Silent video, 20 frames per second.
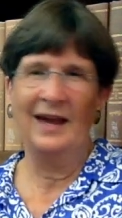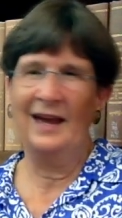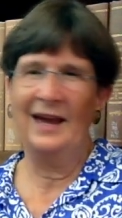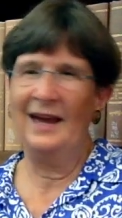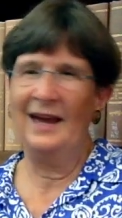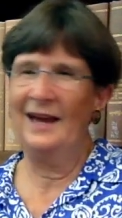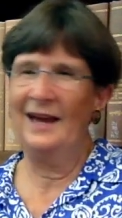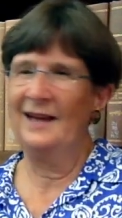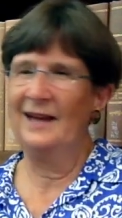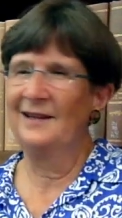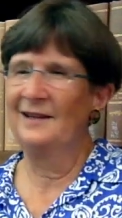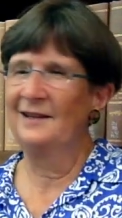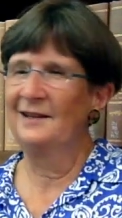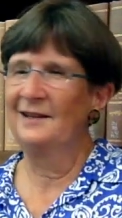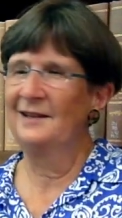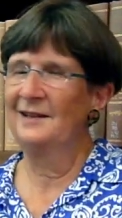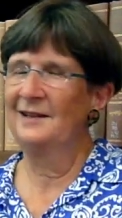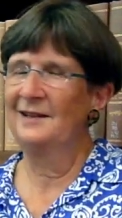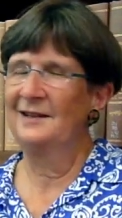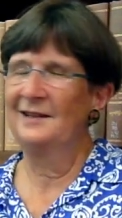
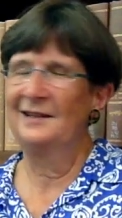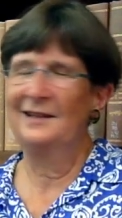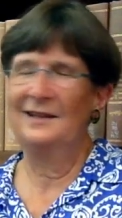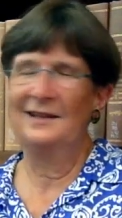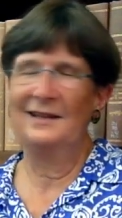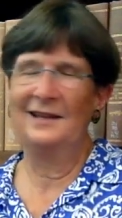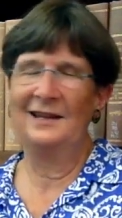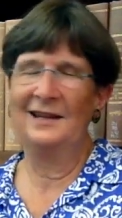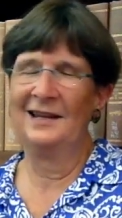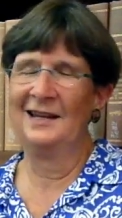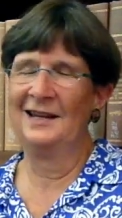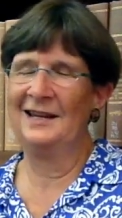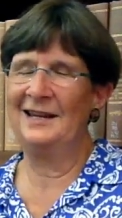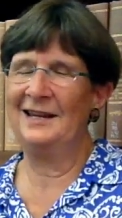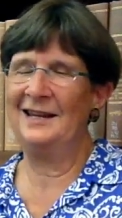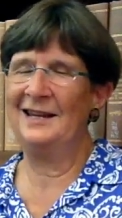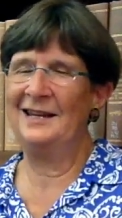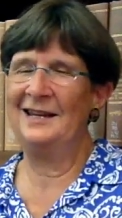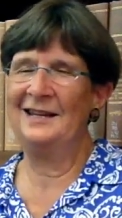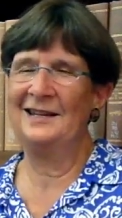and
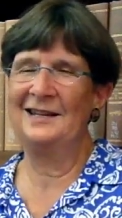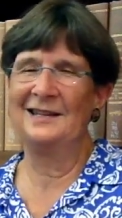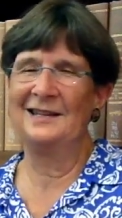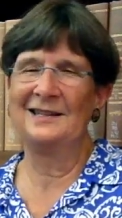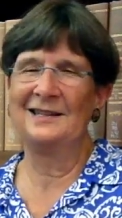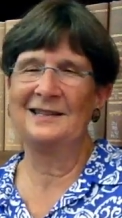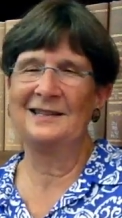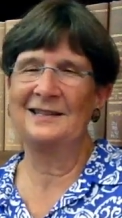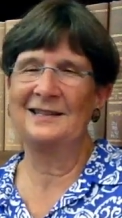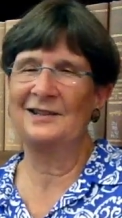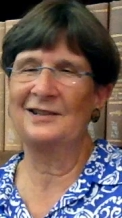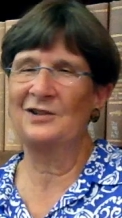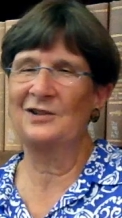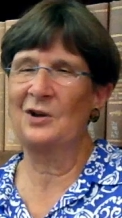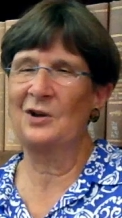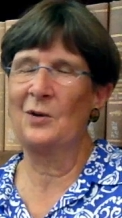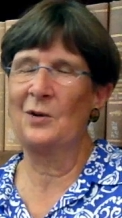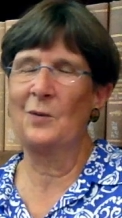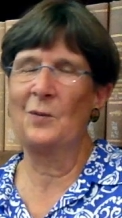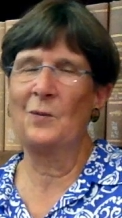it is
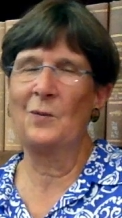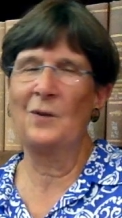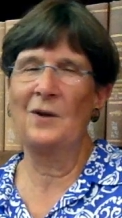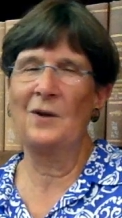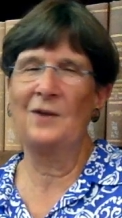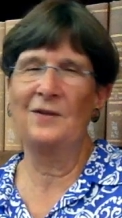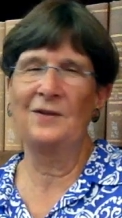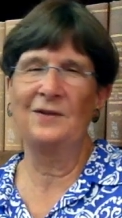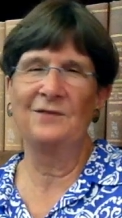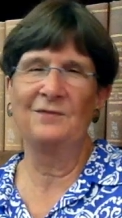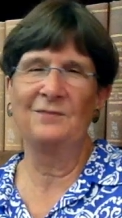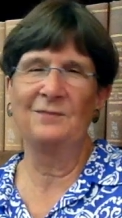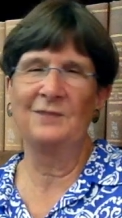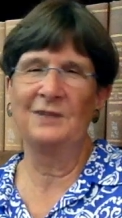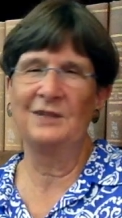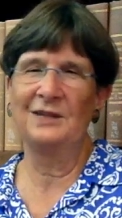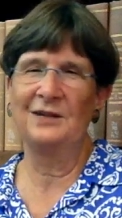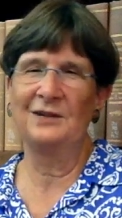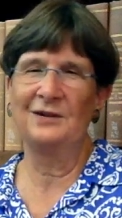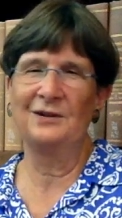such a wealth of
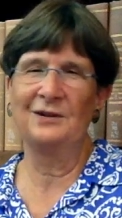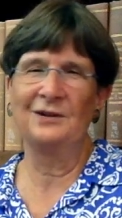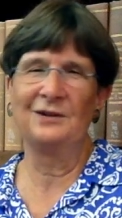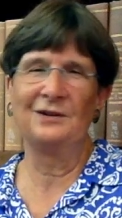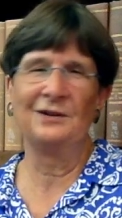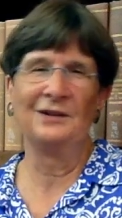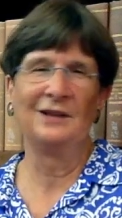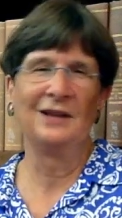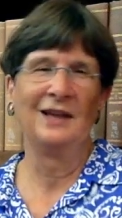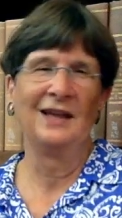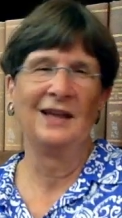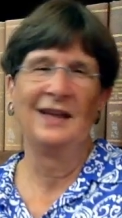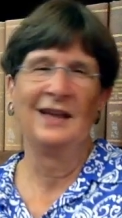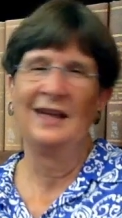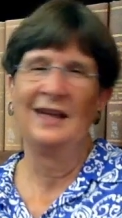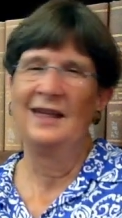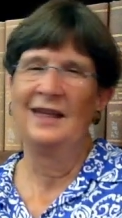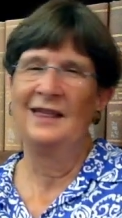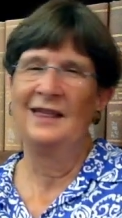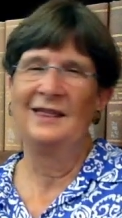material
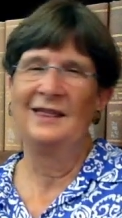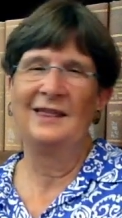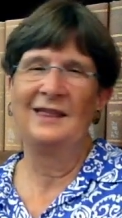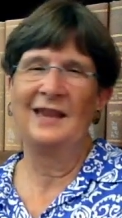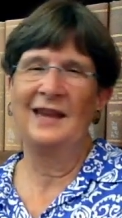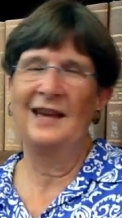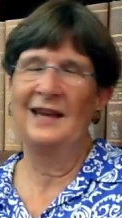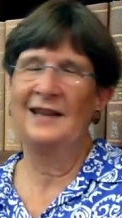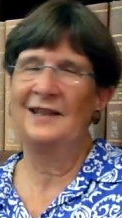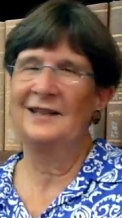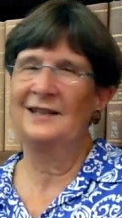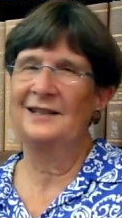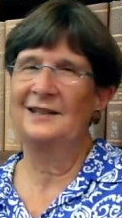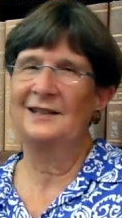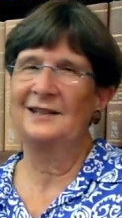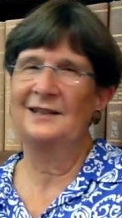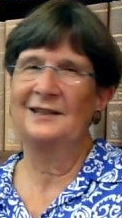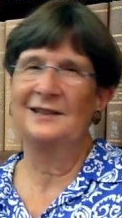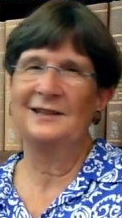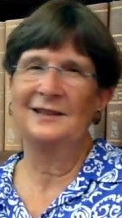
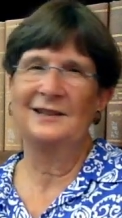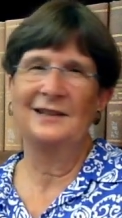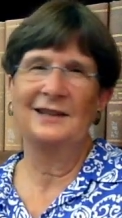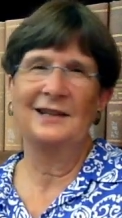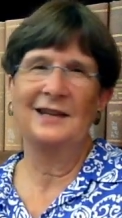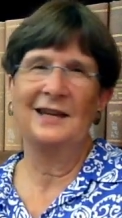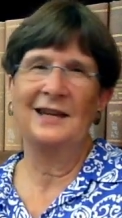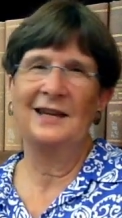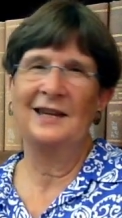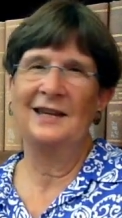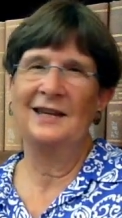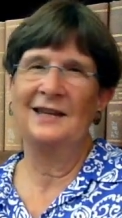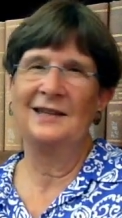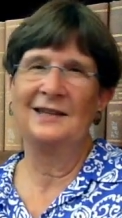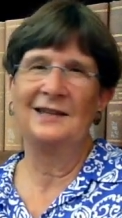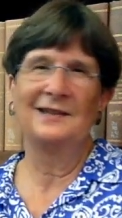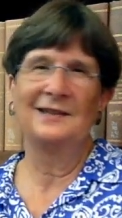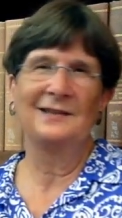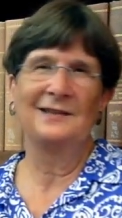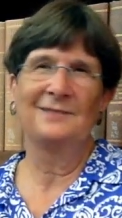that
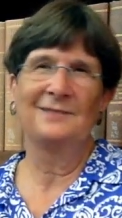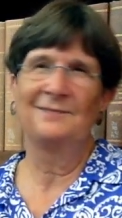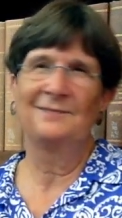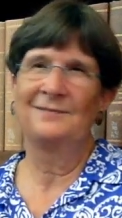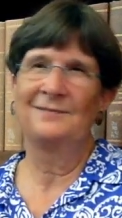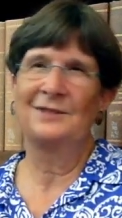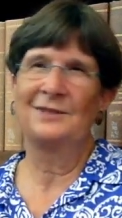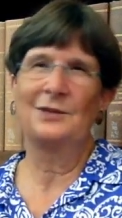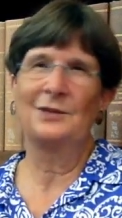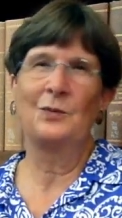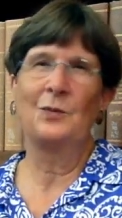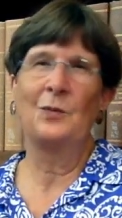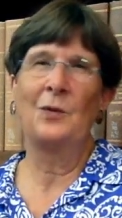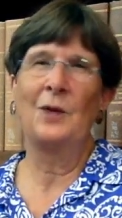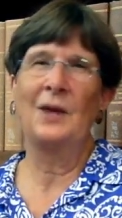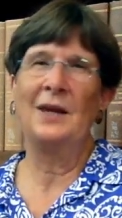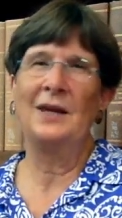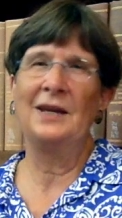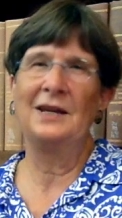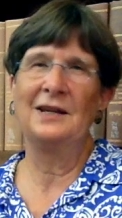is just
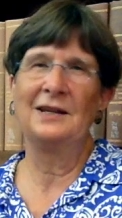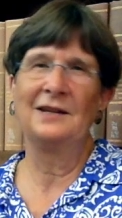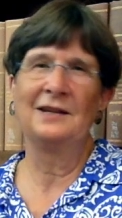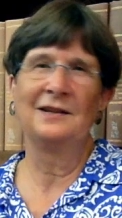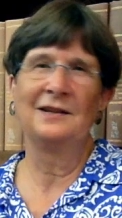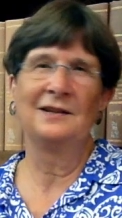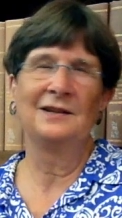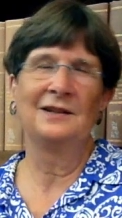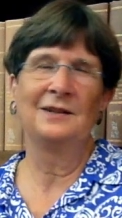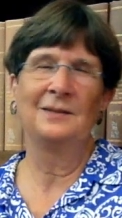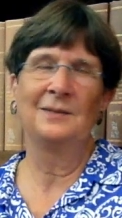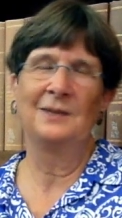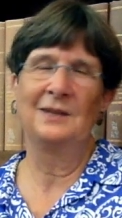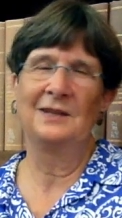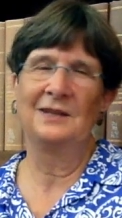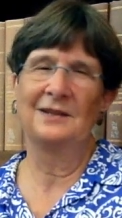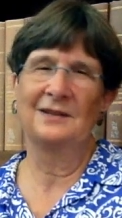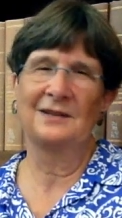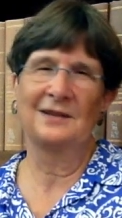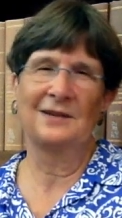waiting to be
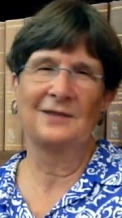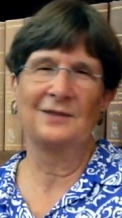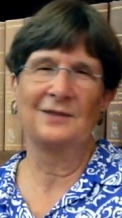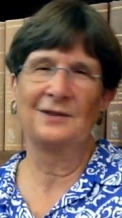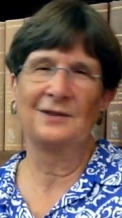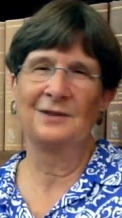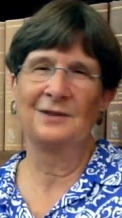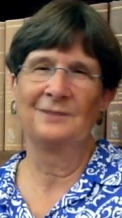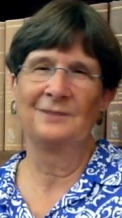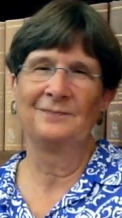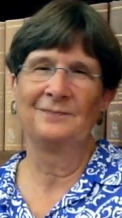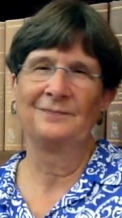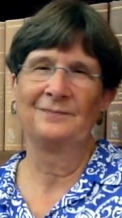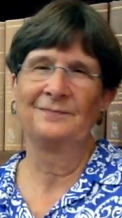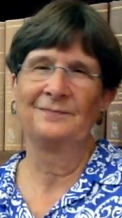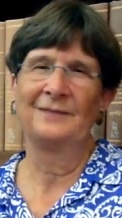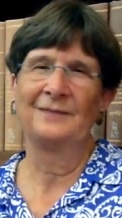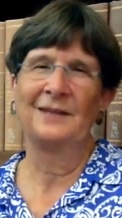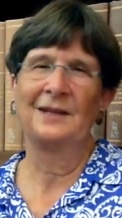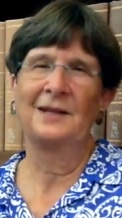discovered.
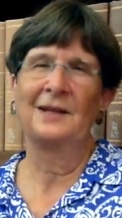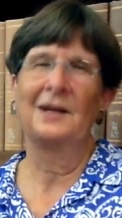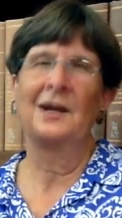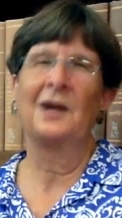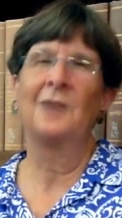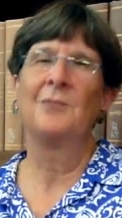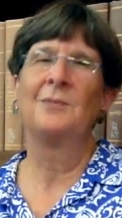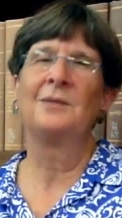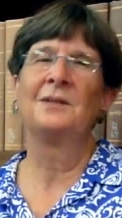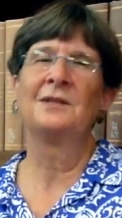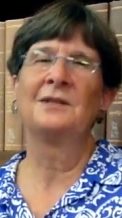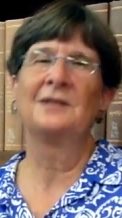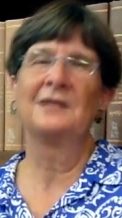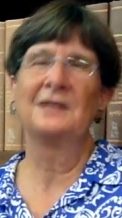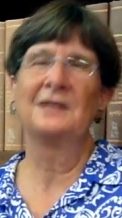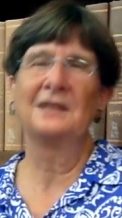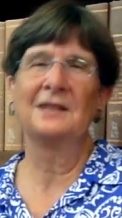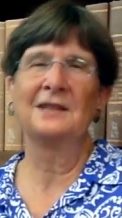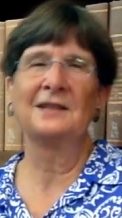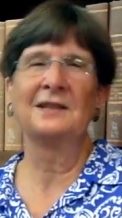Come and
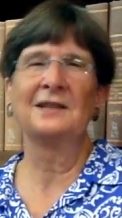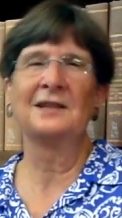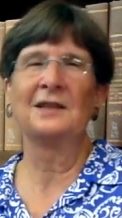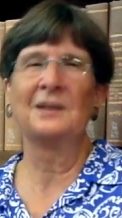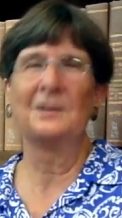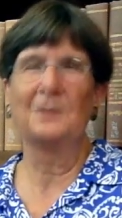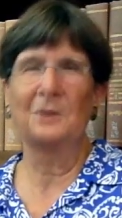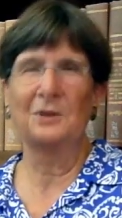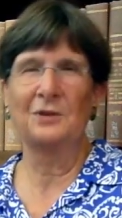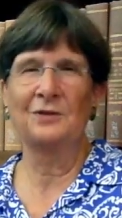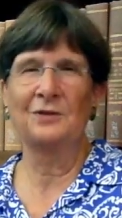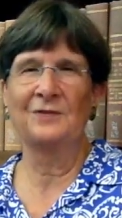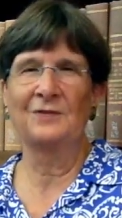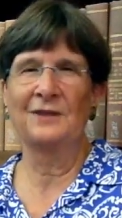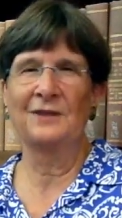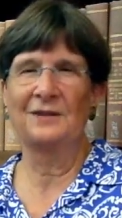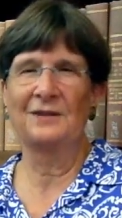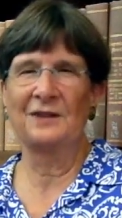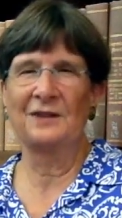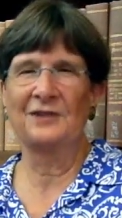see us at the Marshall
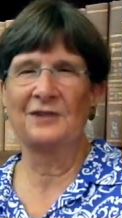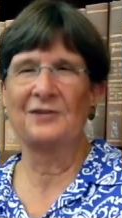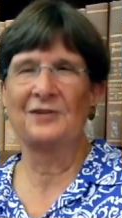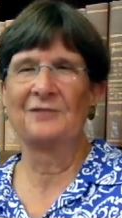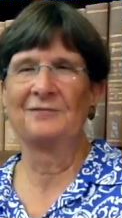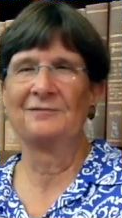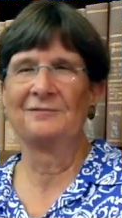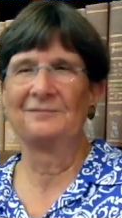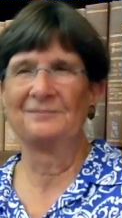Foundation.